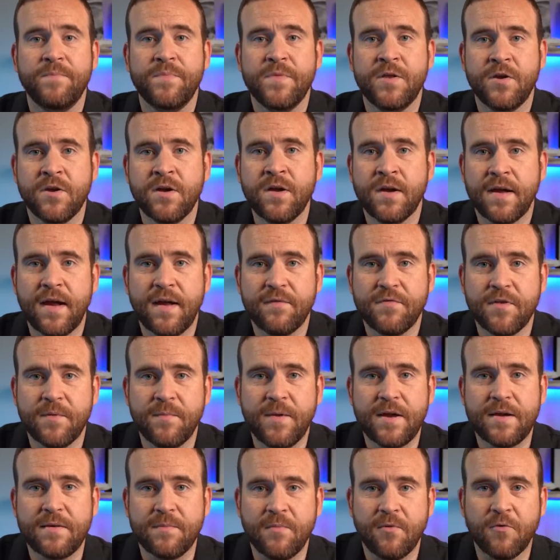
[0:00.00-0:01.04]
you're going to have to
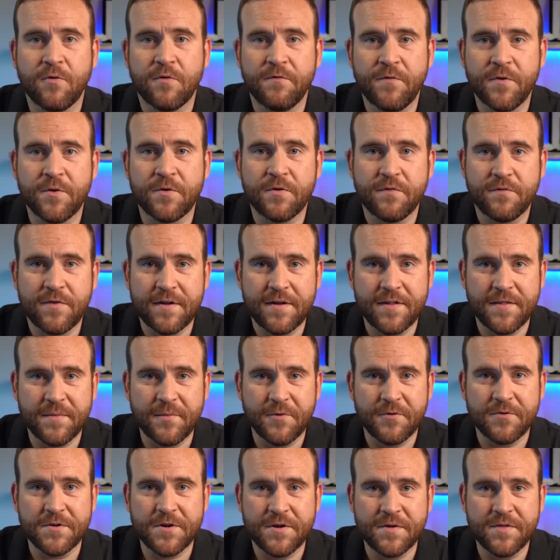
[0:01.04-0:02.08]
make more food
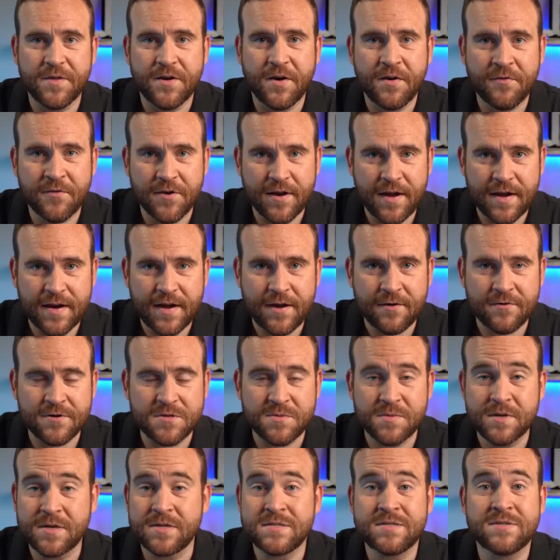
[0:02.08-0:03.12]
available during the overnight hours
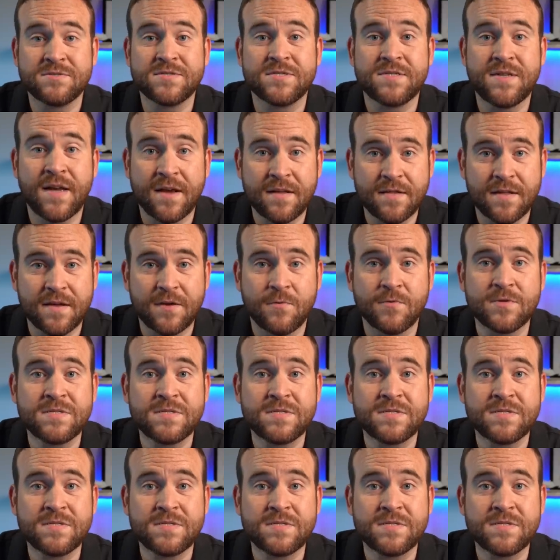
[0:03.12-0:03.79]
because there's nothing.